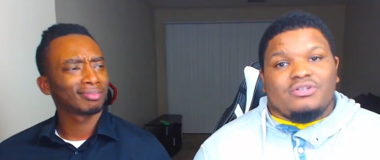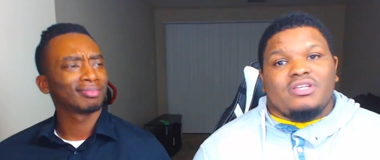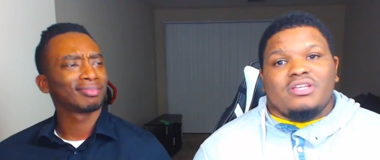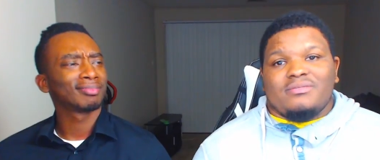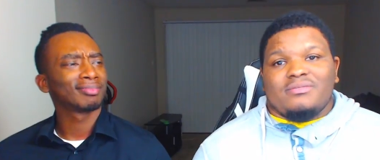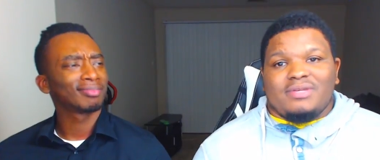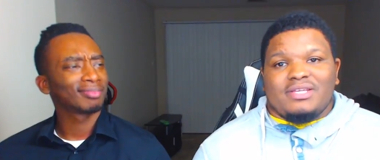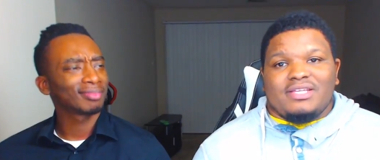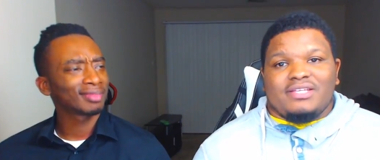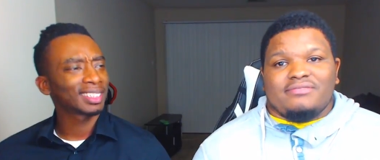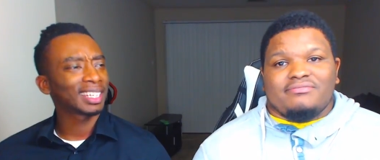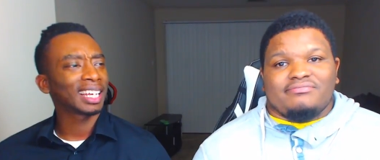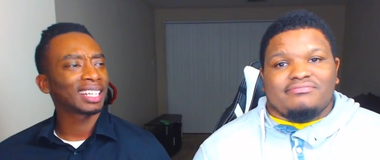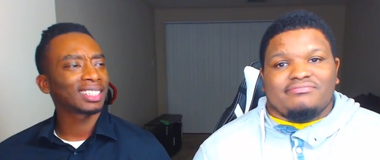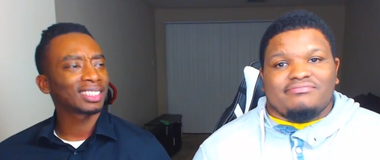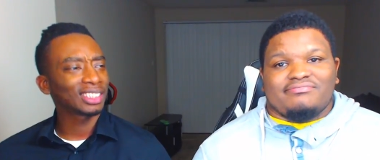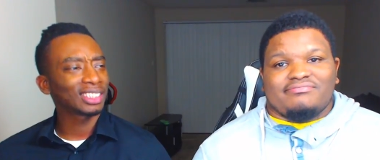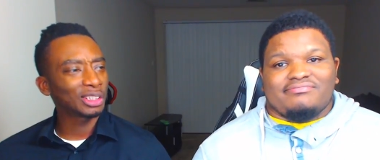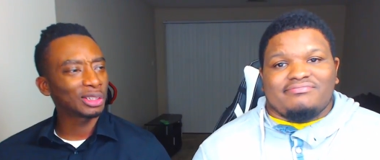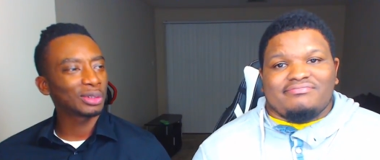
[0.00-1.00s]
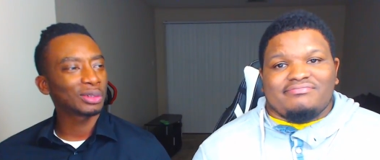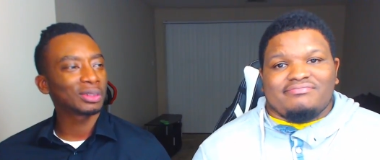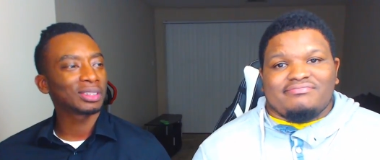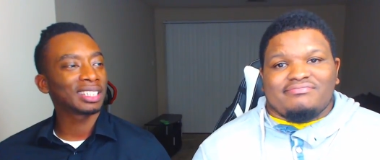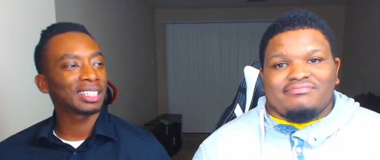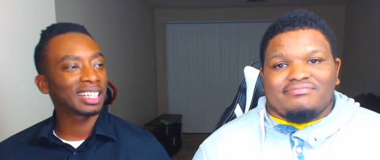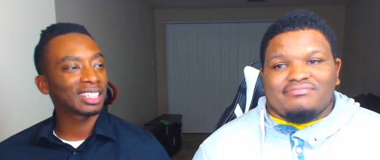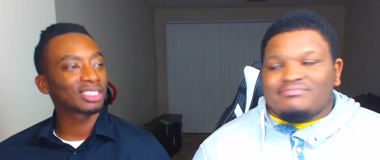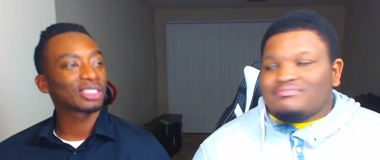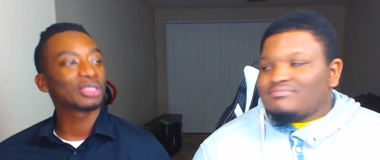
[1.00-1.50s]
Speaker 1: it, man. I see you on the
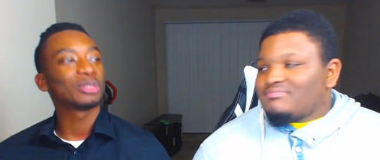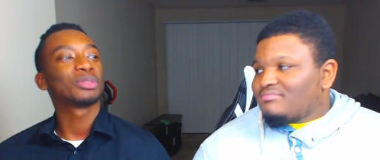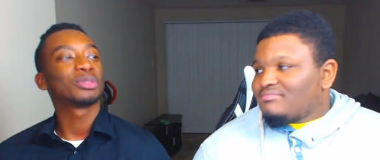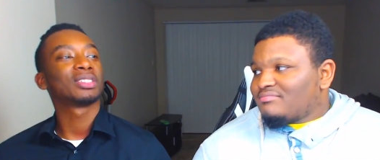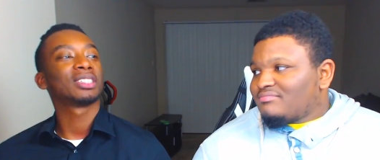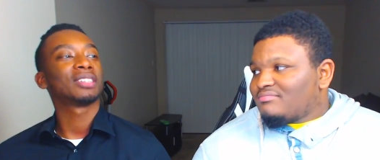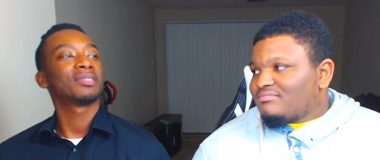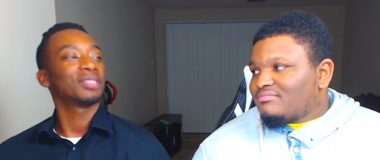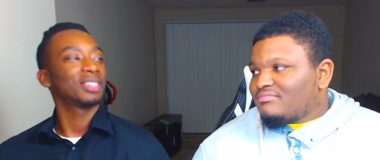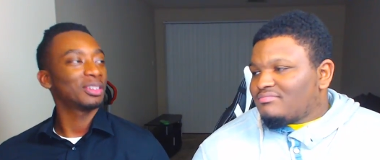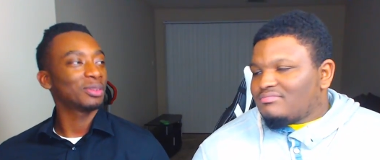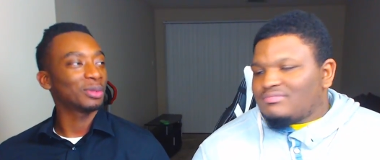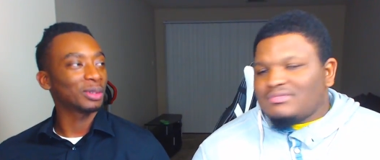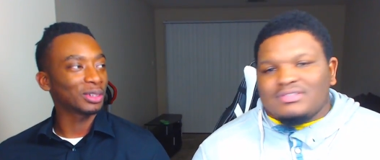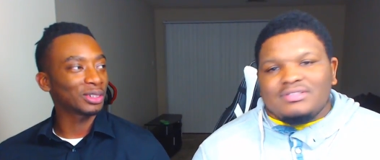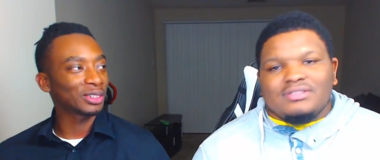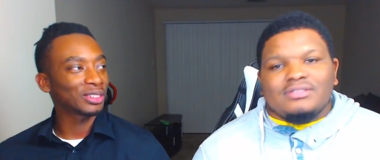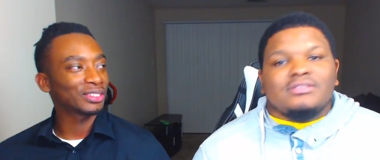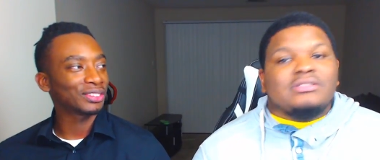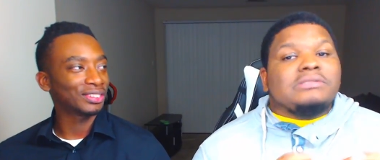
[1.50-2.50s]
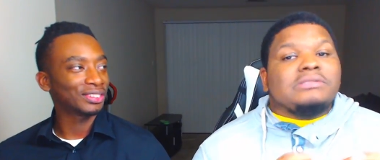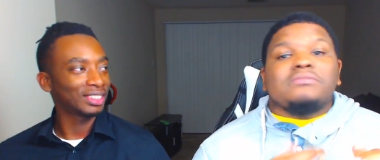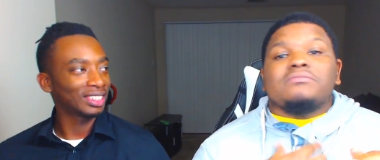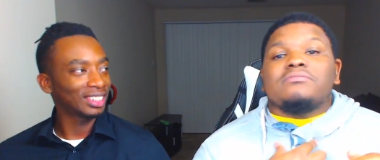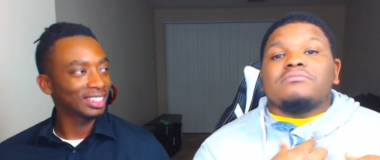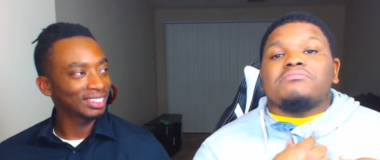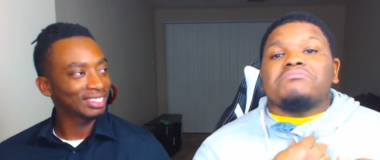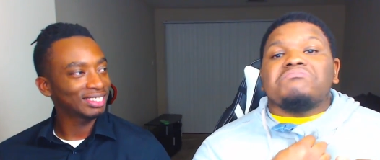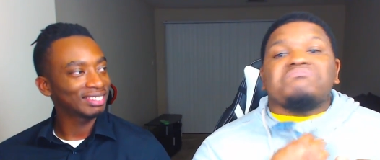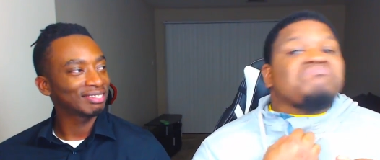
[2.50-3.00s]
exclusivity word, G.
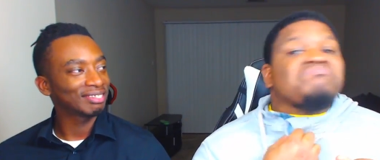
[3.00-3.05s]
